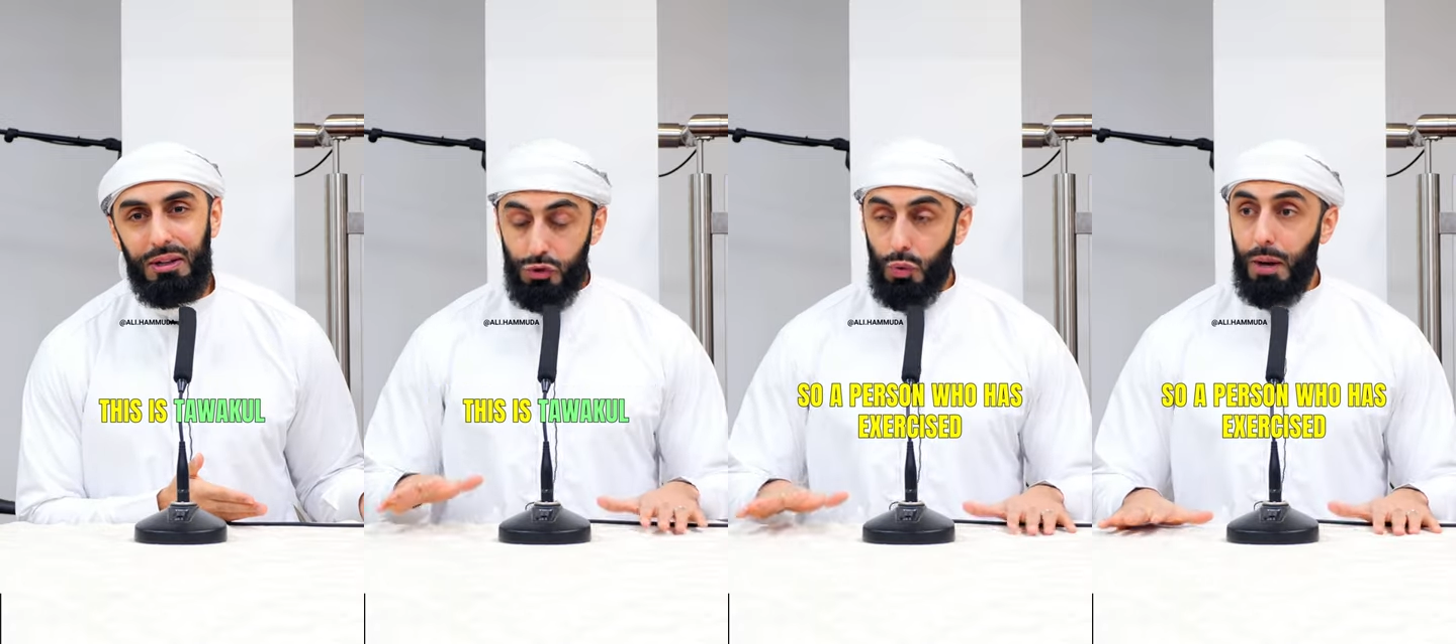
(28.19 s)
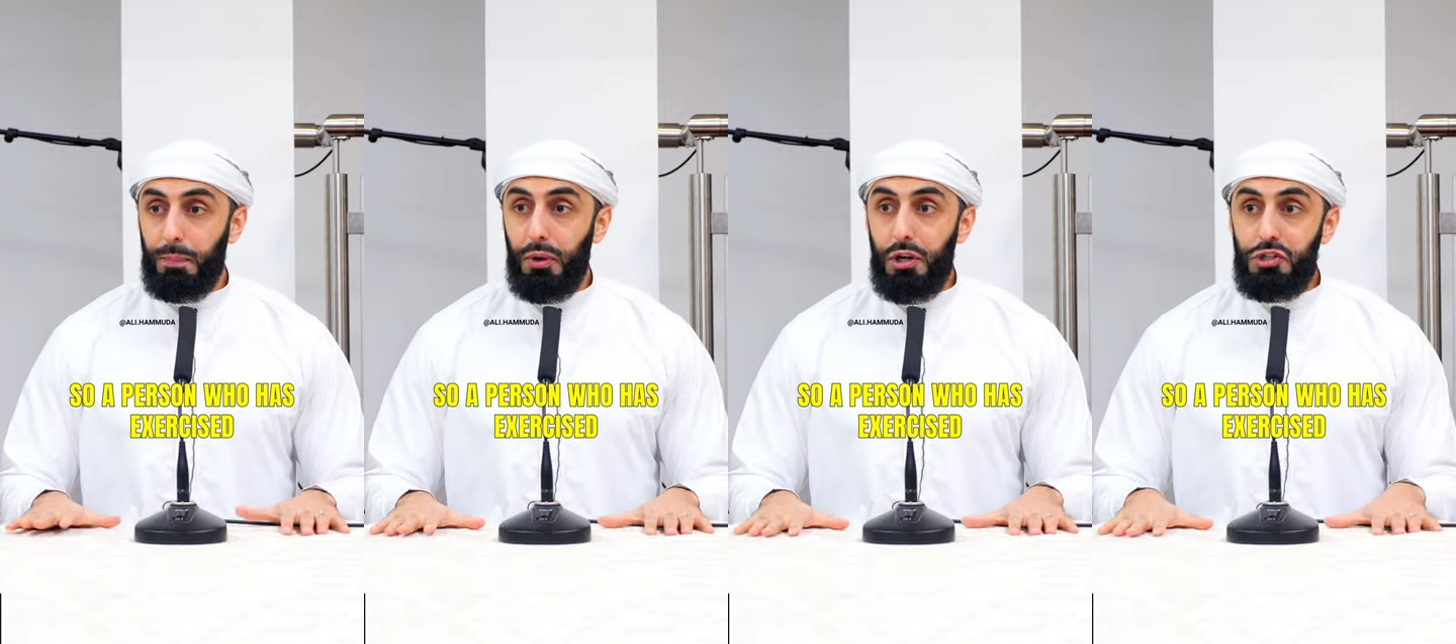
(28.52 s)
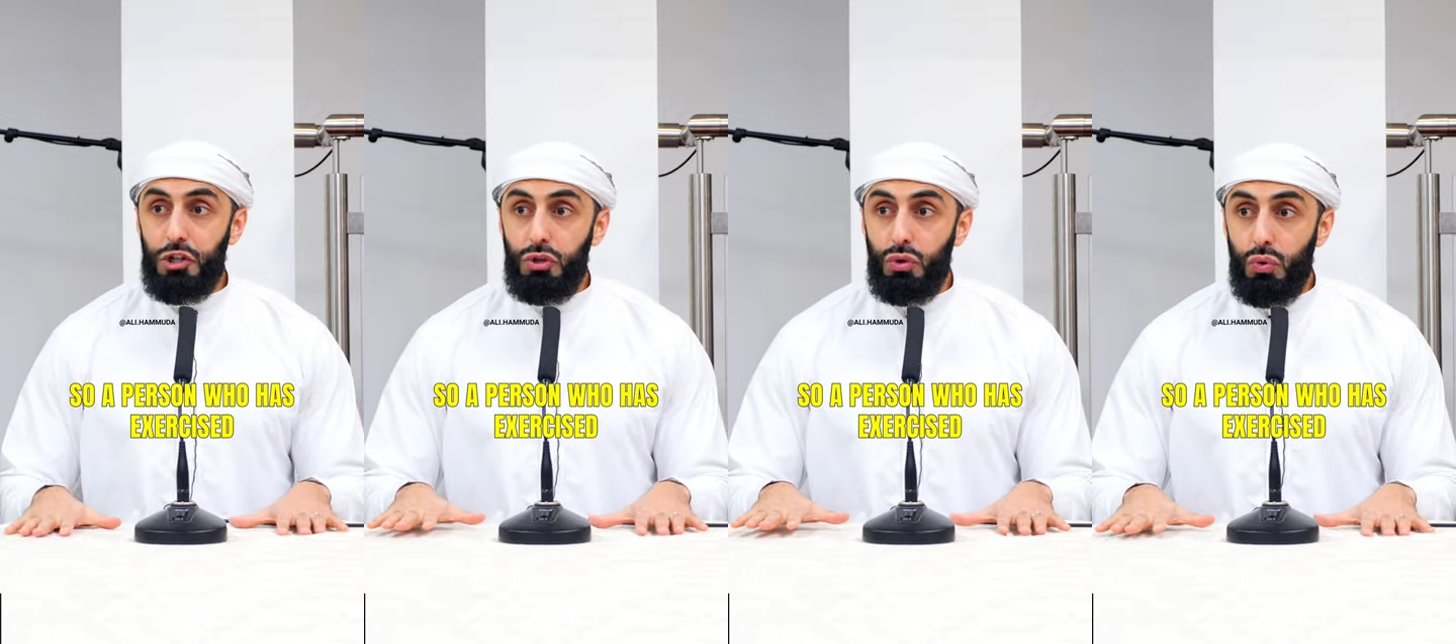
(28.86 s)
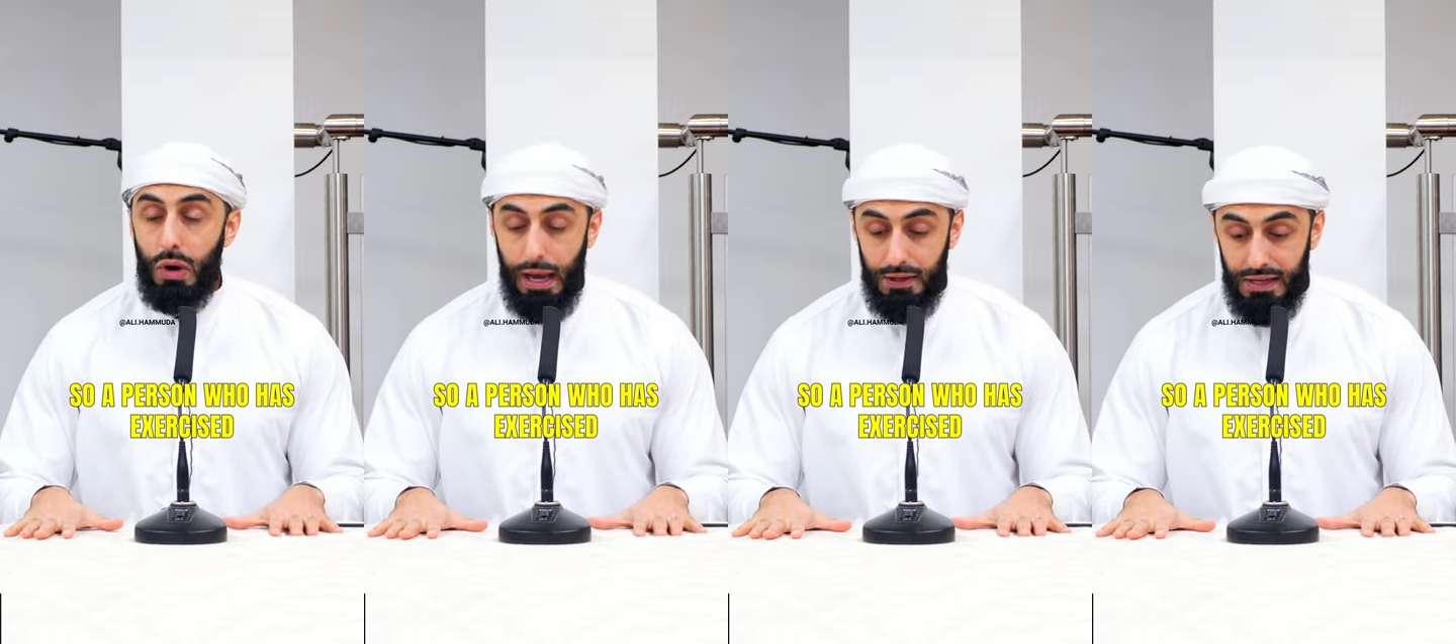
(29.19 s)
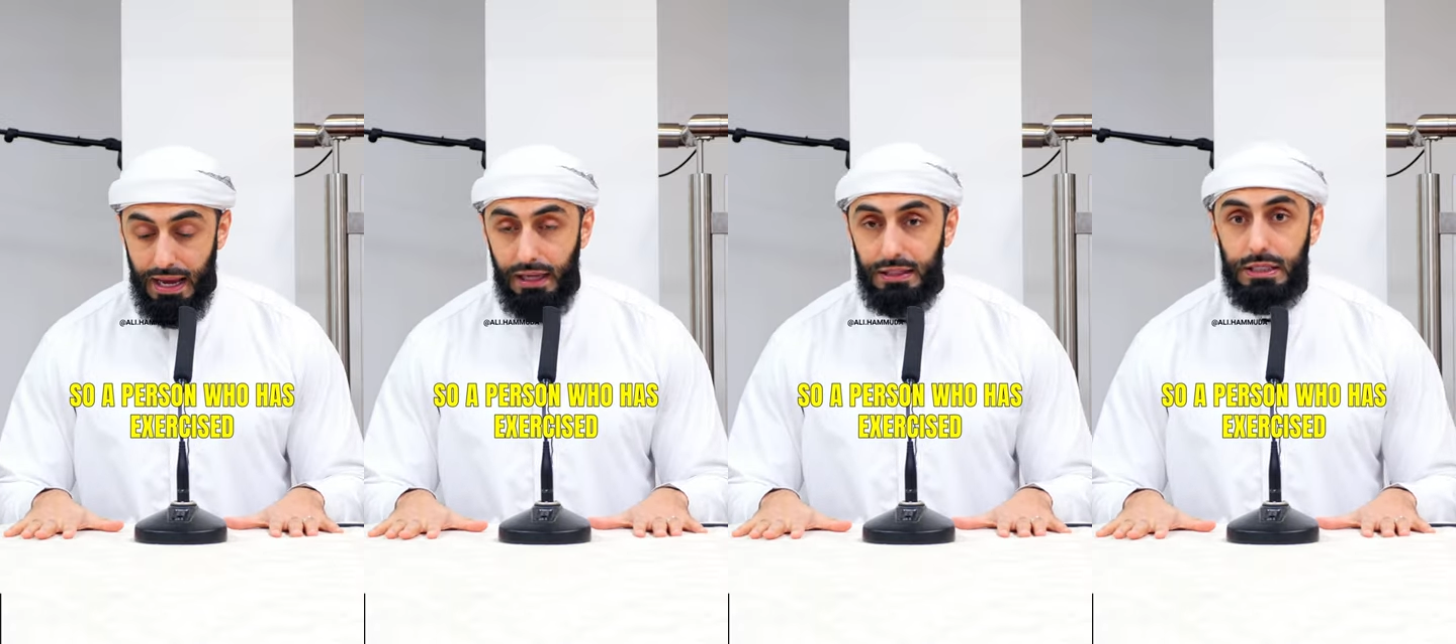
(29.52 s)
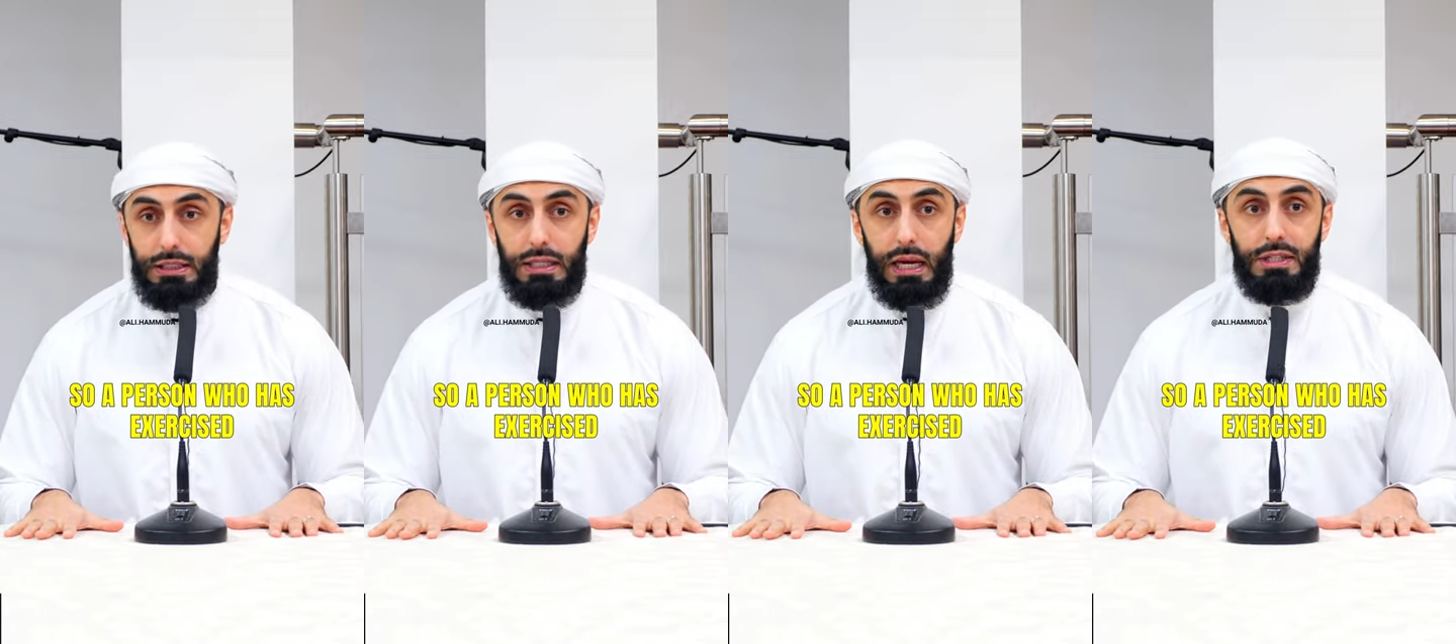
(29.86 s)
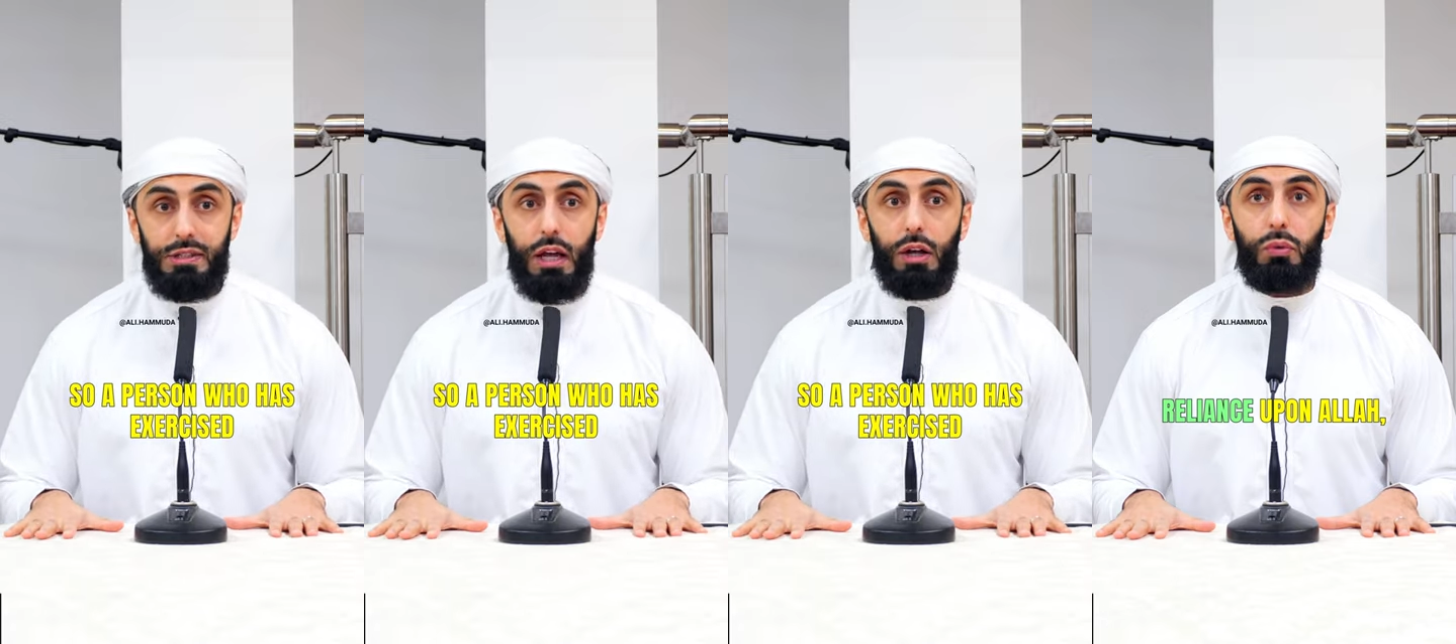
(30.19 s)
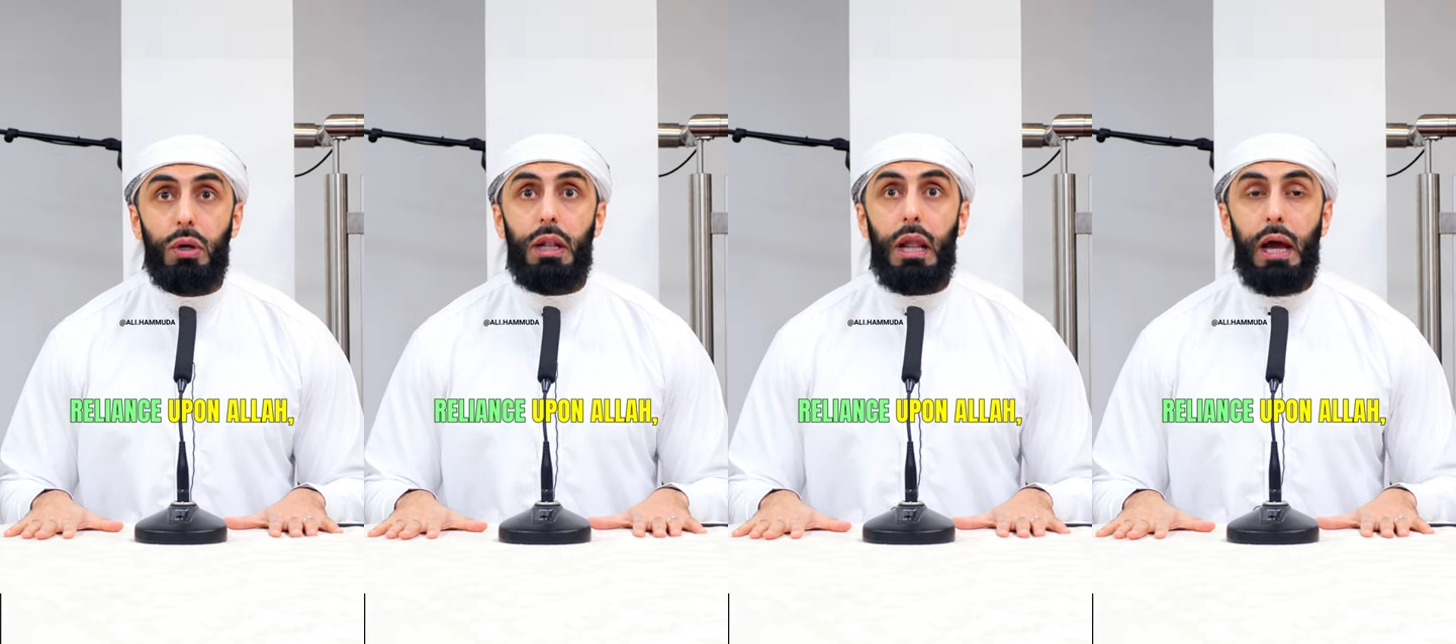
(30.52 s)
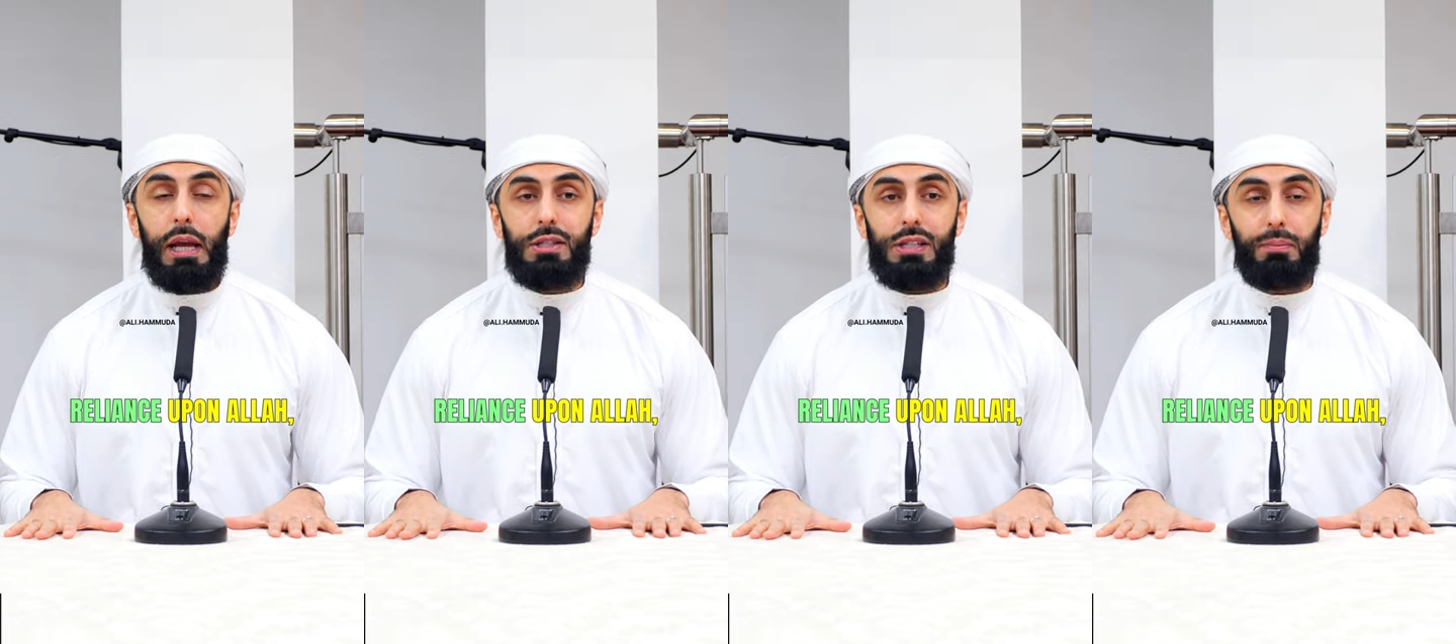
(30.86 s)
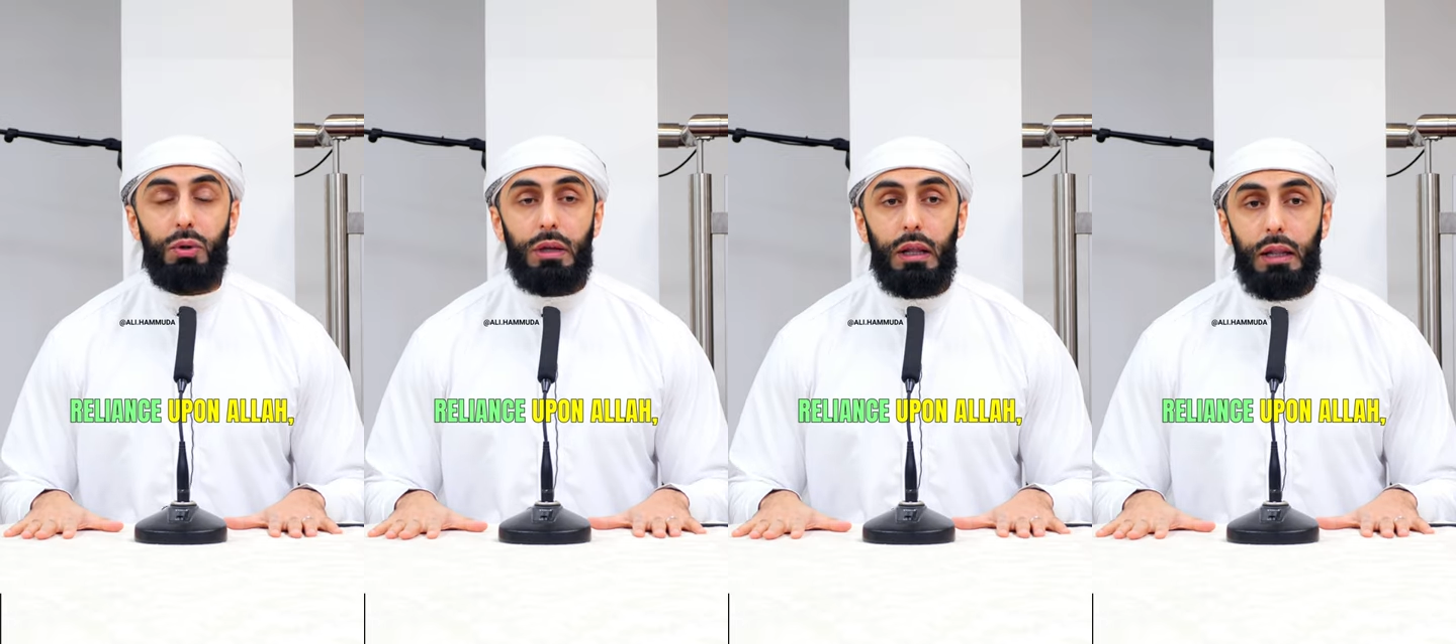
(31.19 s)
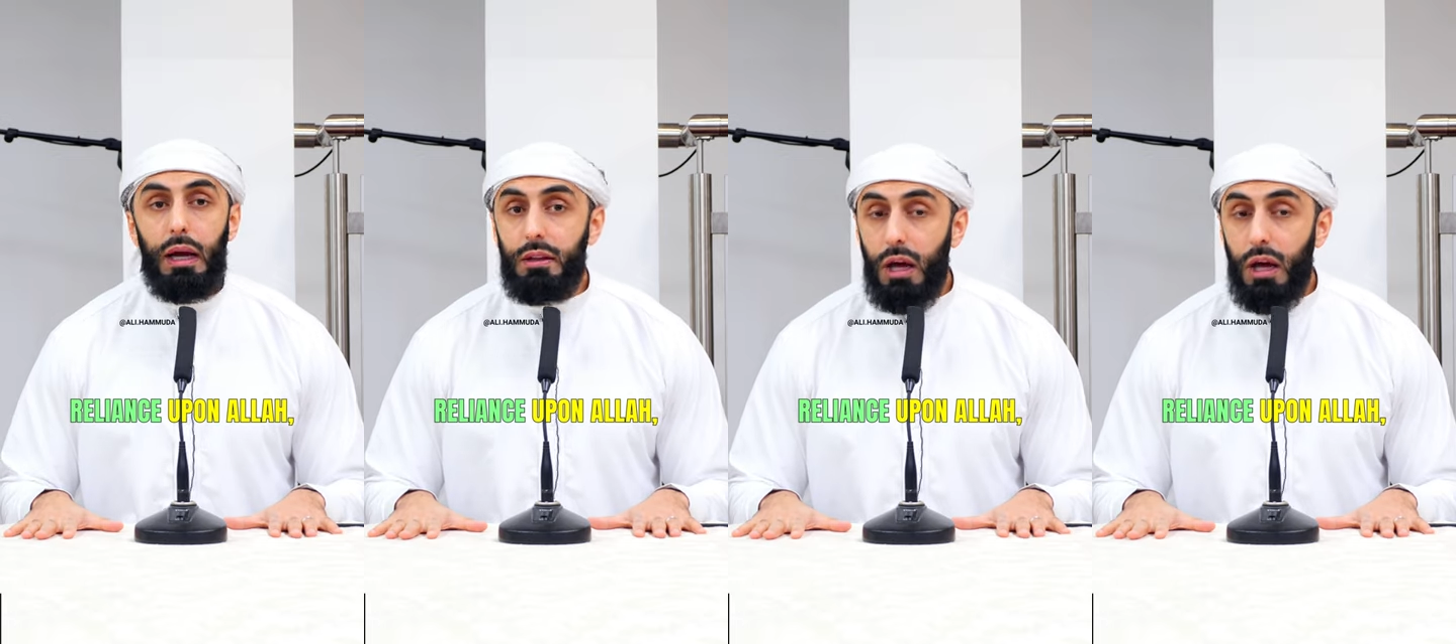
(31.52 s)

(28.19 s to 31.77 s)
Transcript: So a person who has exercised reliance upon Allah,